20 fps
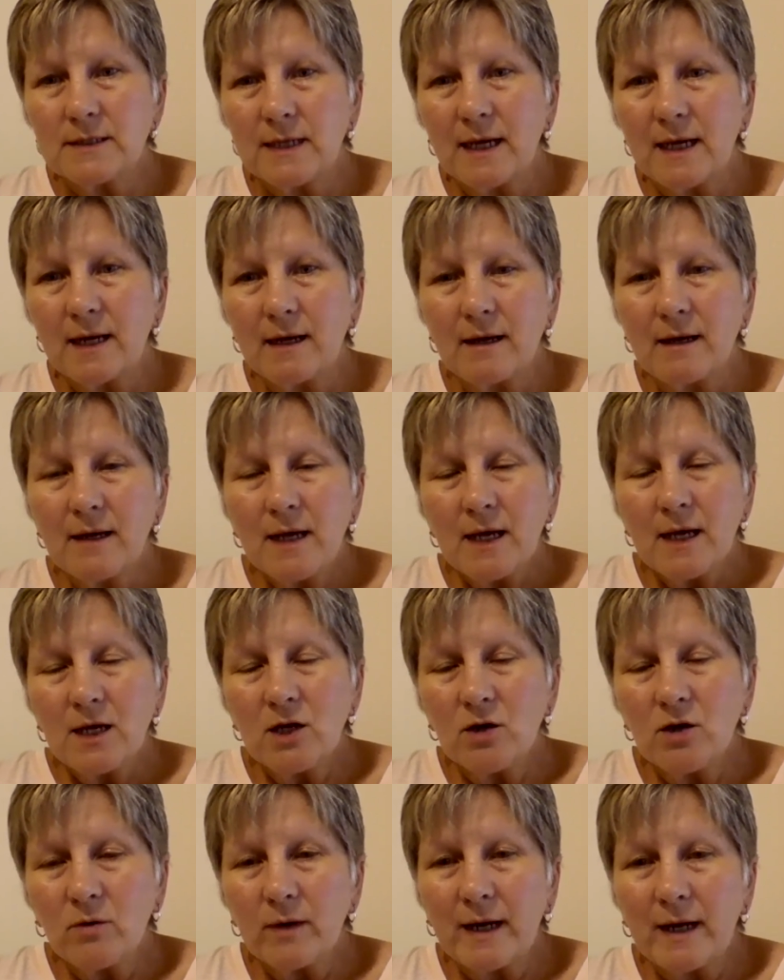And you
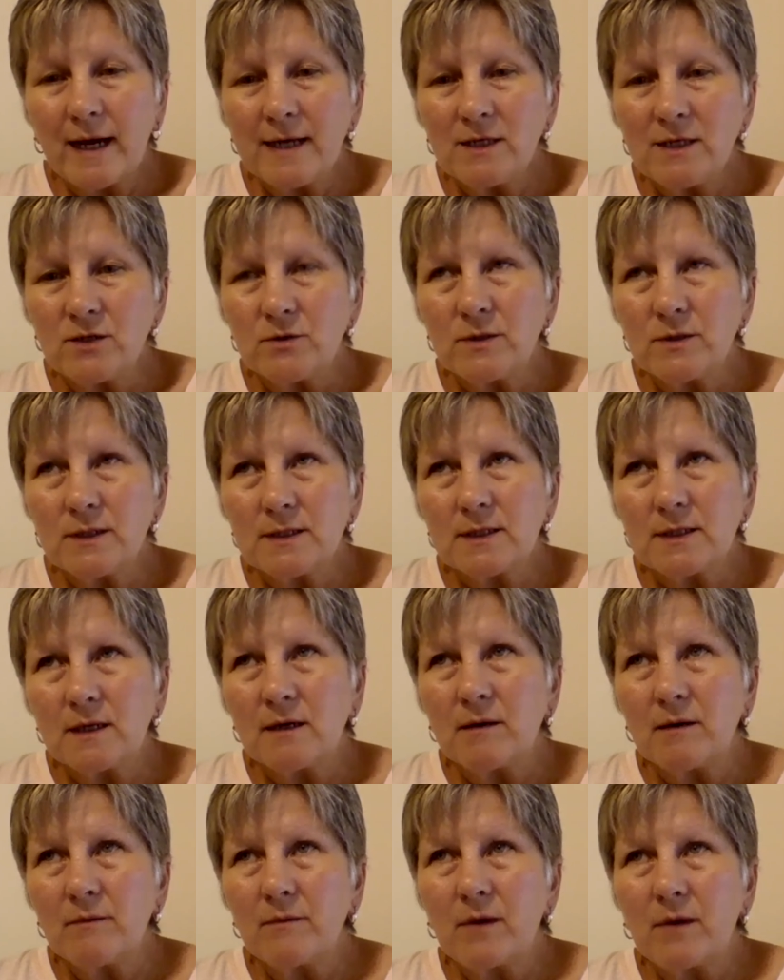know what I do is
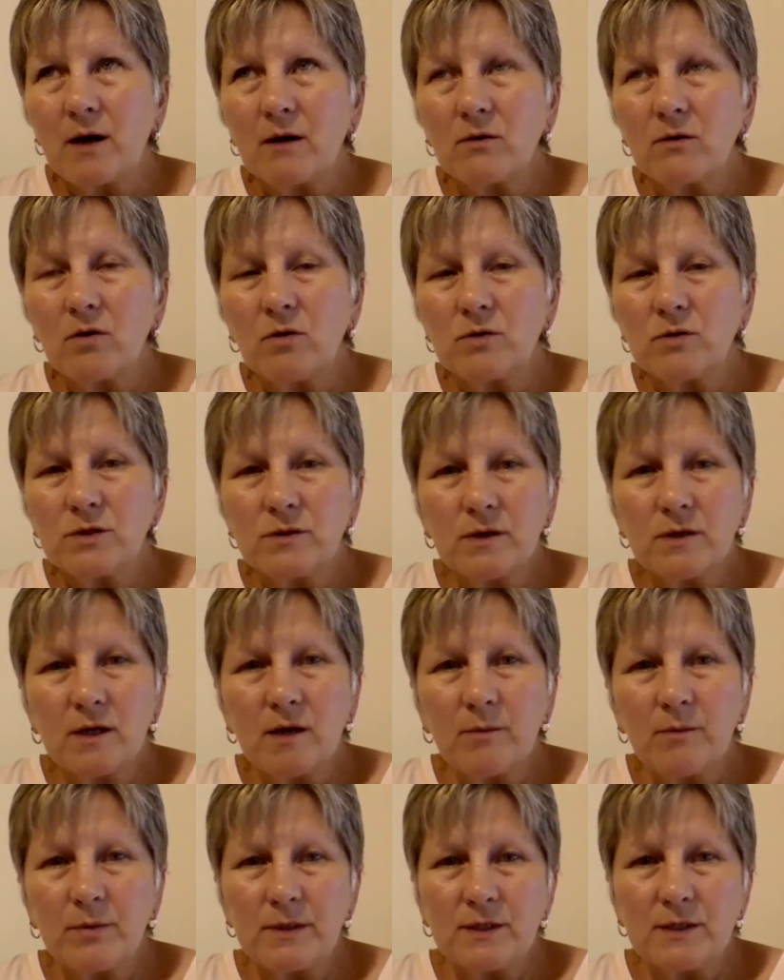um, I'll go to a
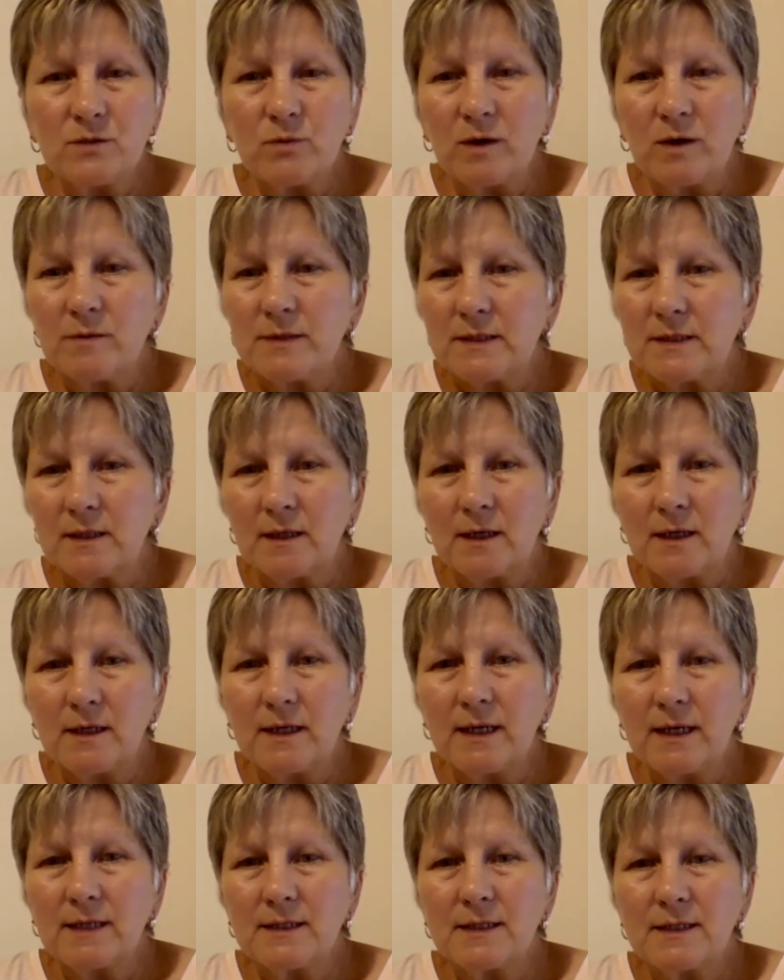company's website
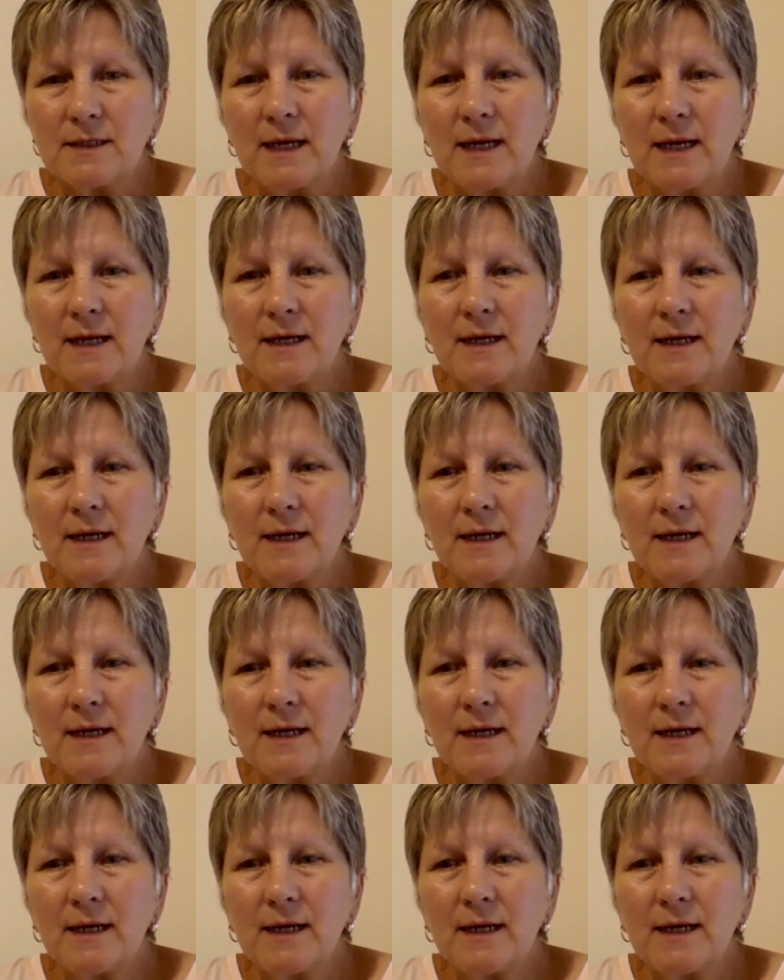and and